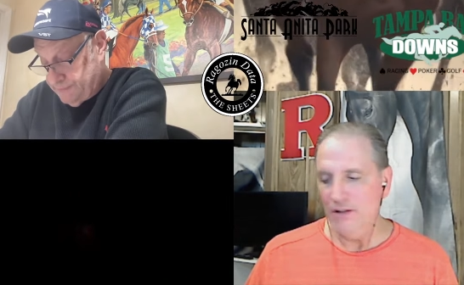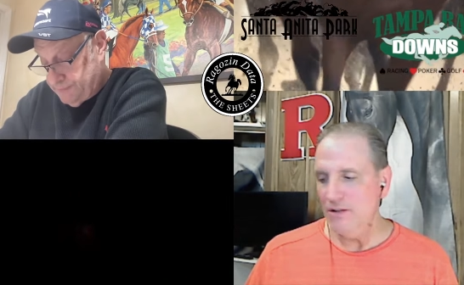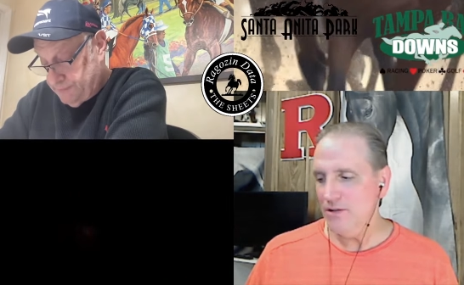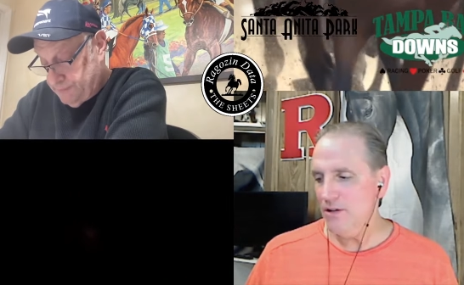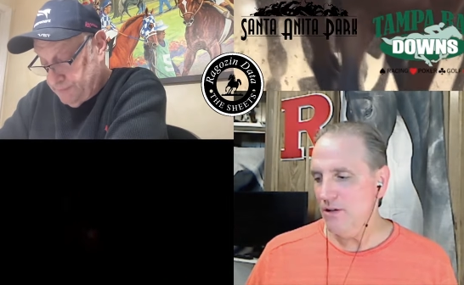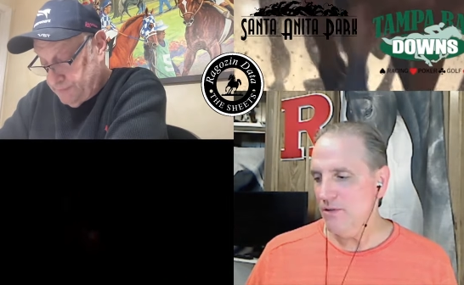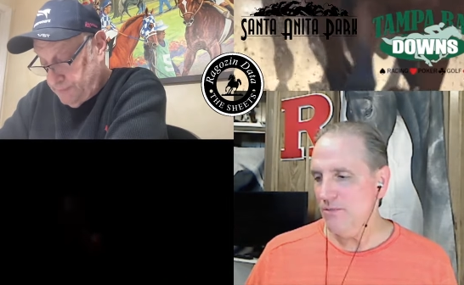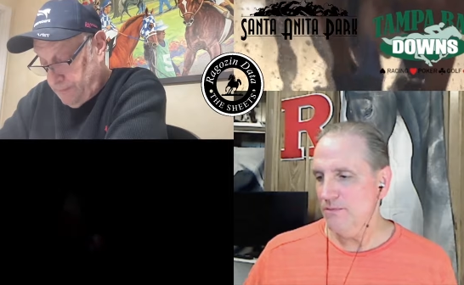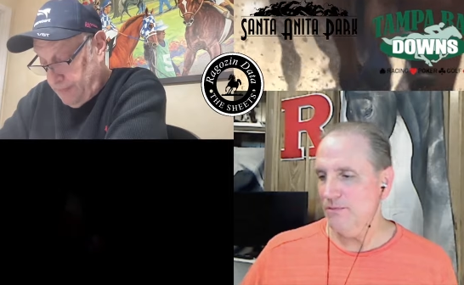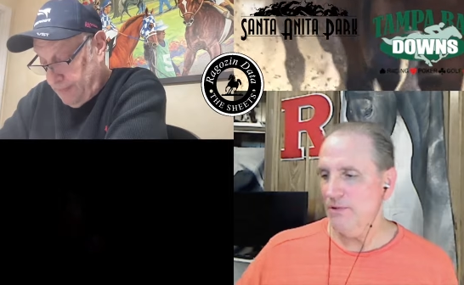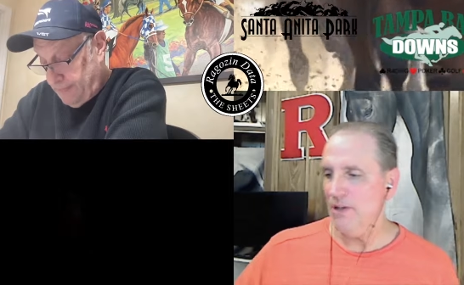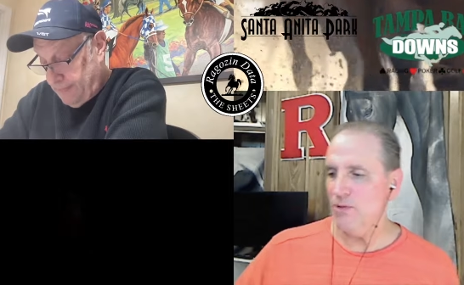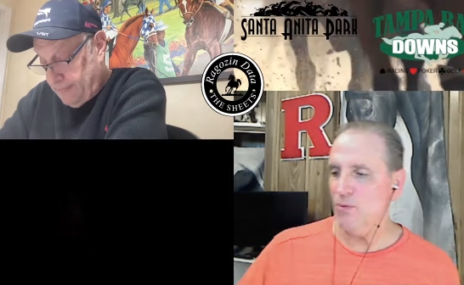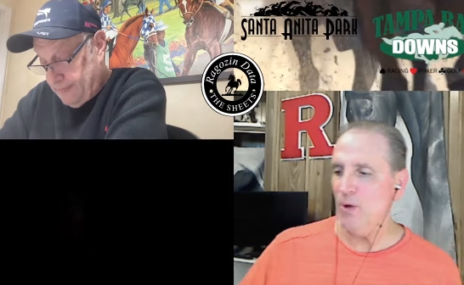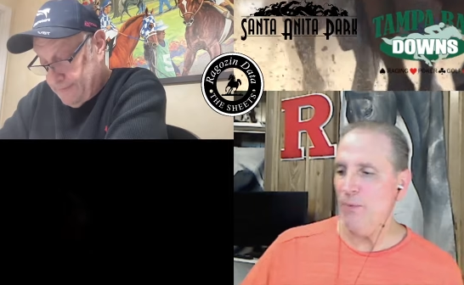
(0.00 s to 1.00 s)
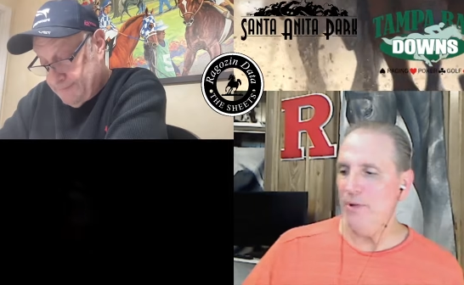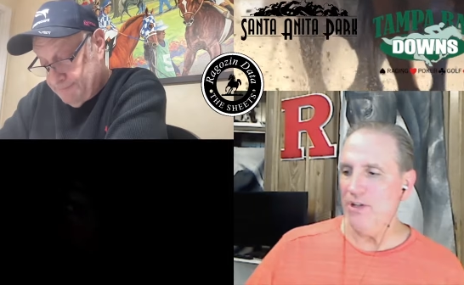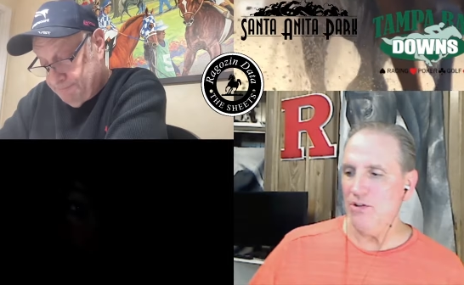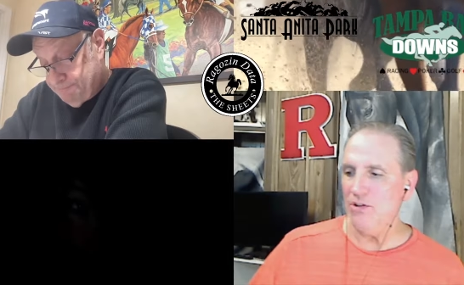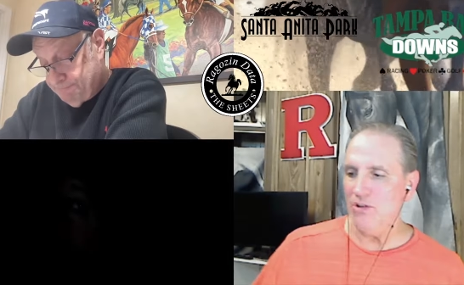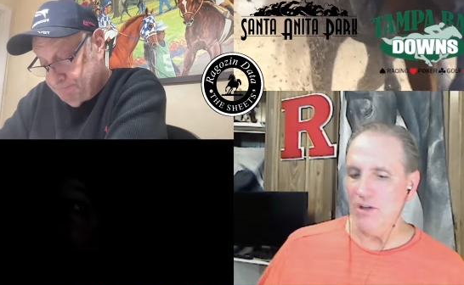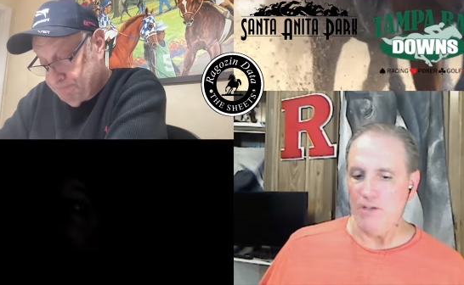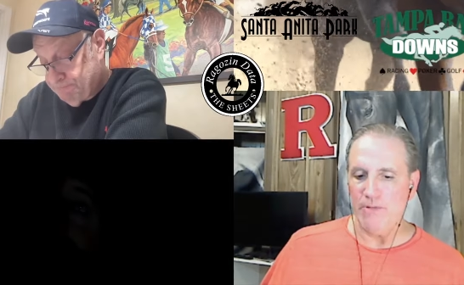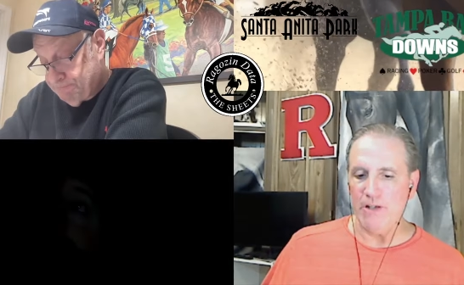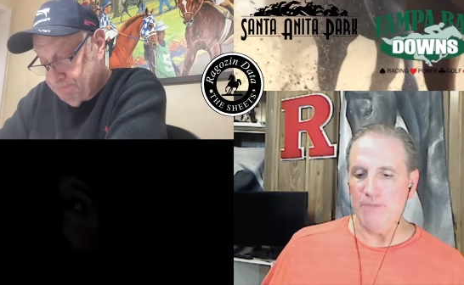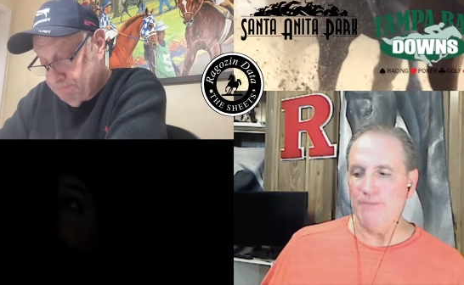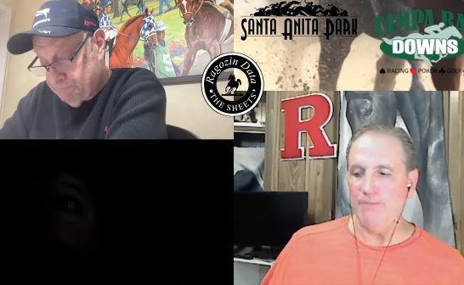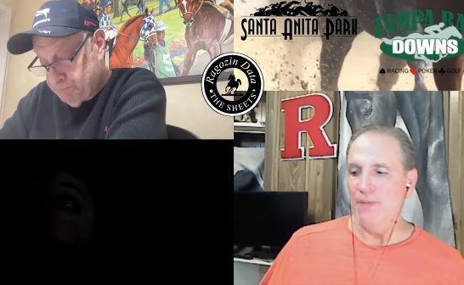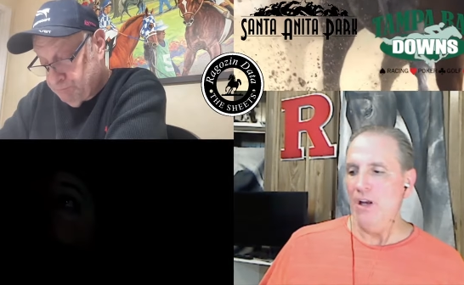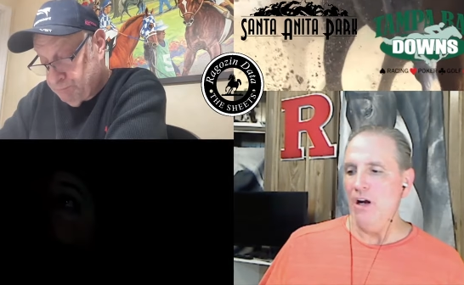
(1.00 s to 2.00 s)
Speaker 1: So that's why we didn't talk about
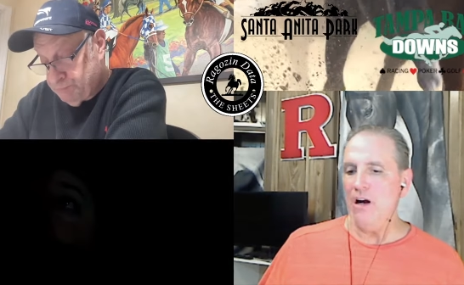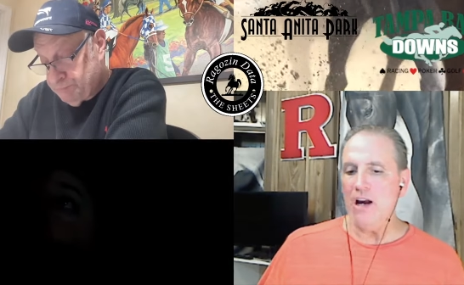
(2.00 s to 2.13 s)
him. All